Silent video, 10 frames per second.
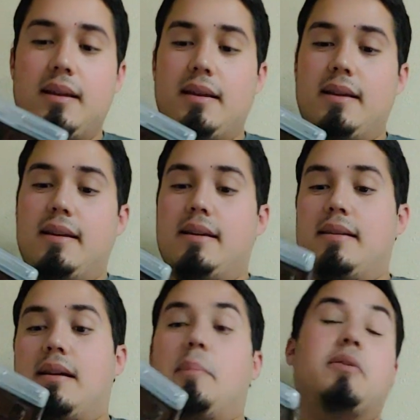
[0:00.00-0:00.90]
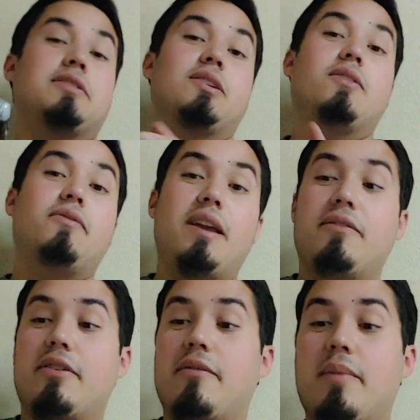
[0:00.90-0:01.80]
A personal favorite of
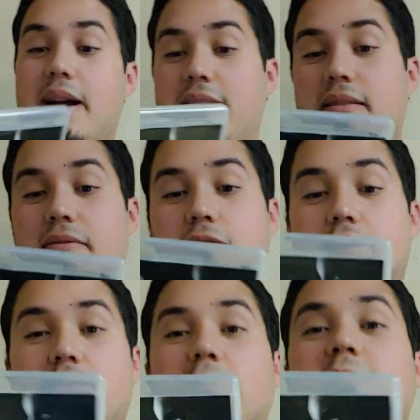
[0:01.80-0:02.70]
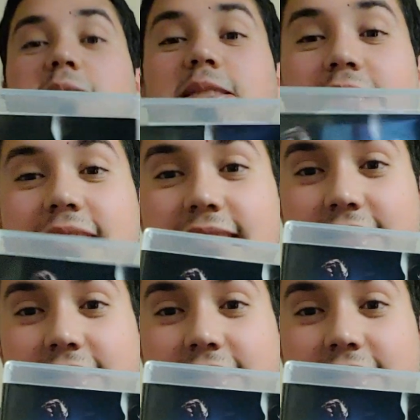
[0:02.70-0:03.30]
mine, Freddie versus Jason.